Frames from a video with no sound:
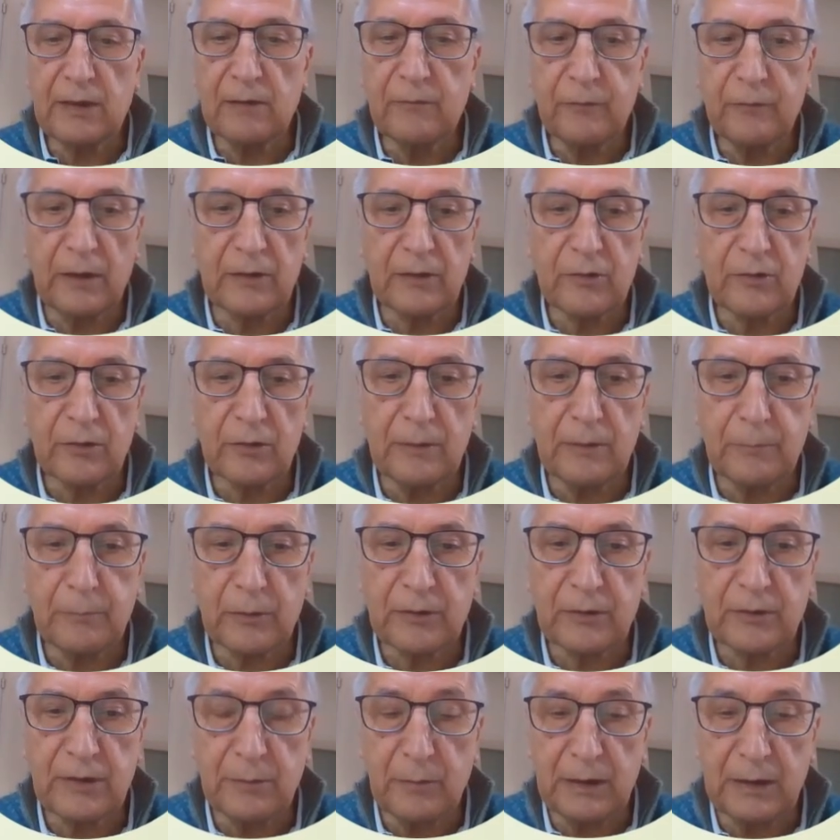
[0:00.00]
function
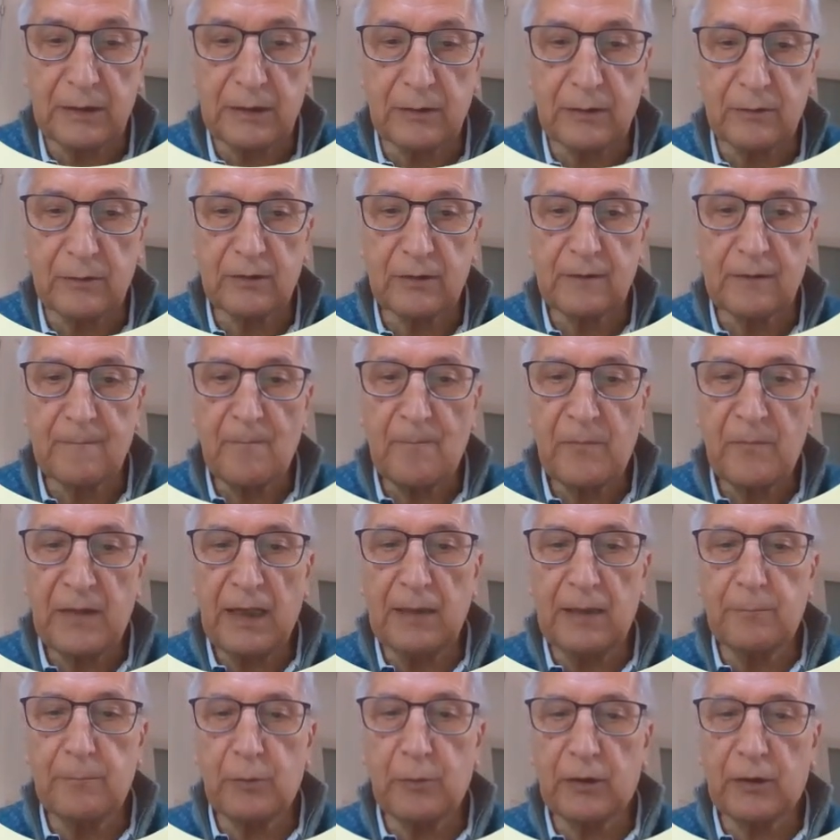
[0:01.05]
approximators,
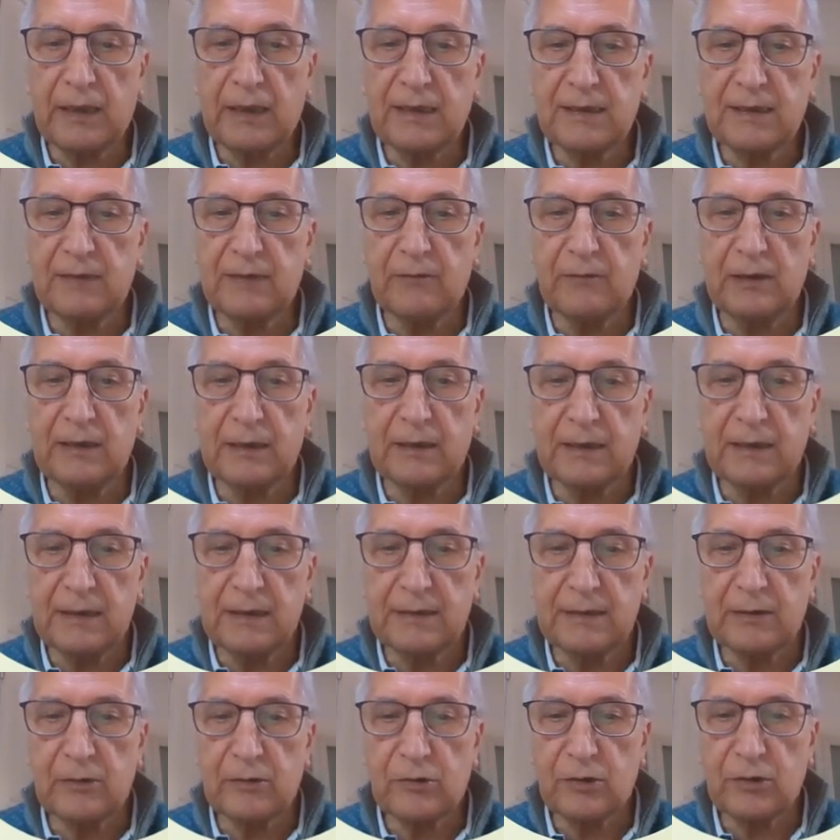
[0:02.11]
and progressively
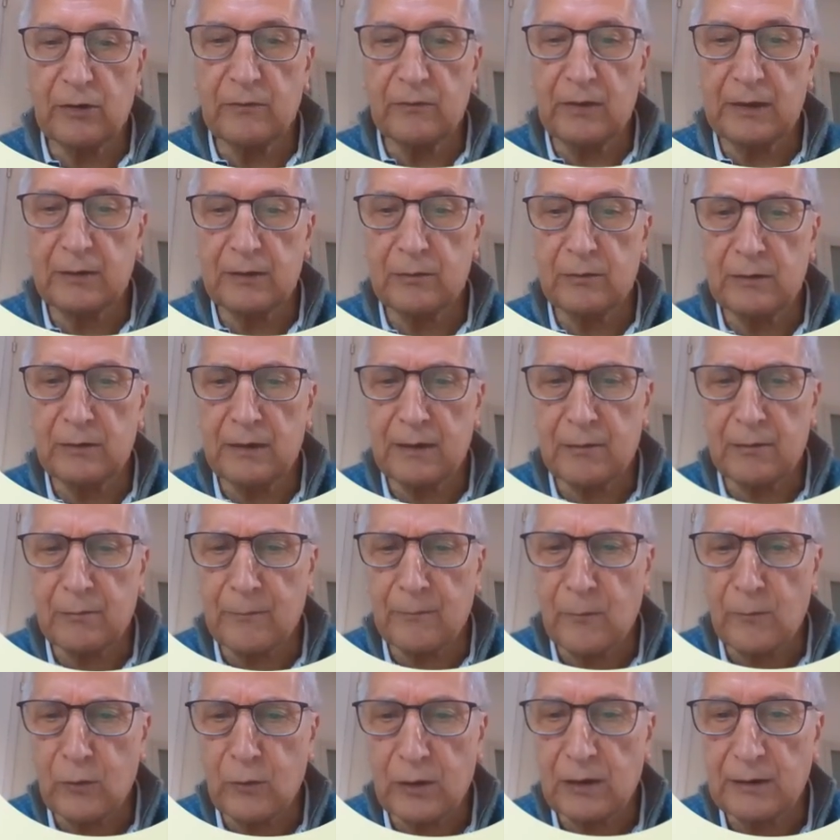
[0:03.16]
research on
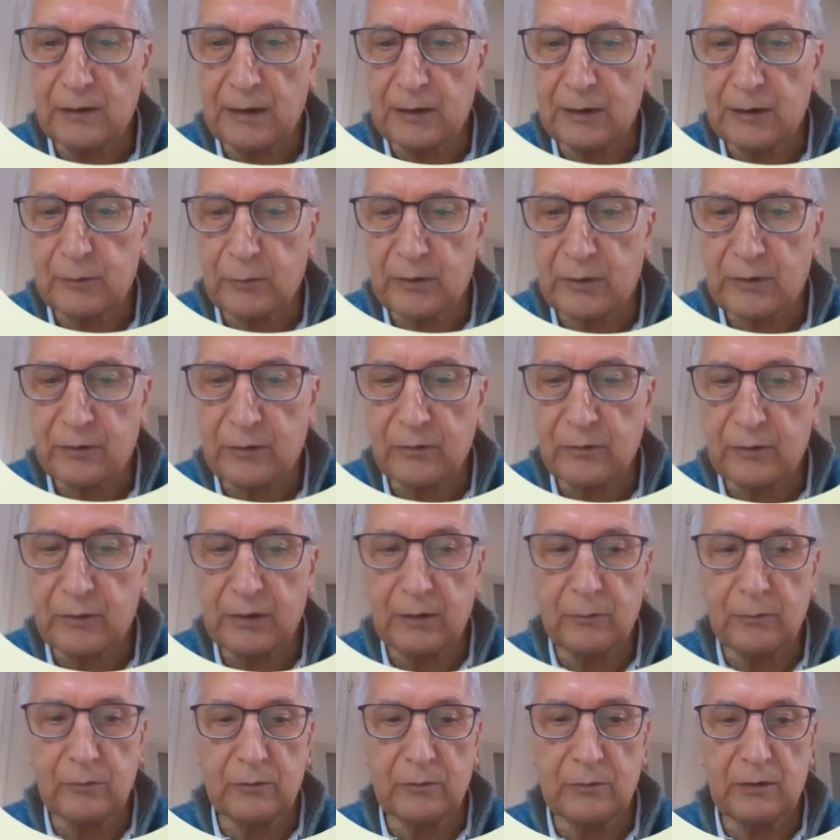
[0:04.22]
neural networks
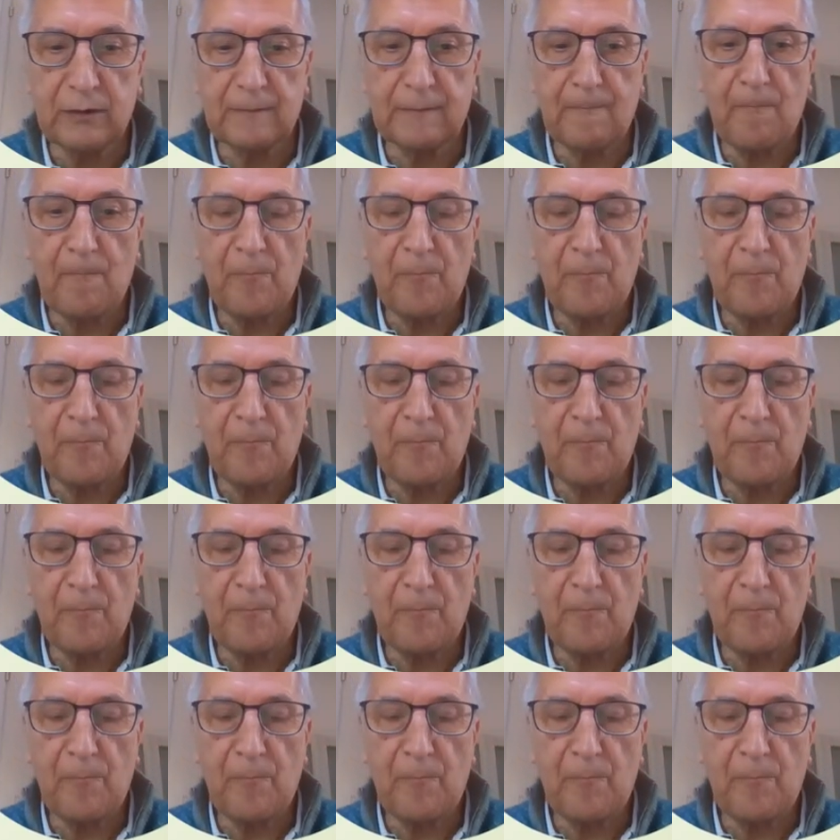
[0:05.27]
continued.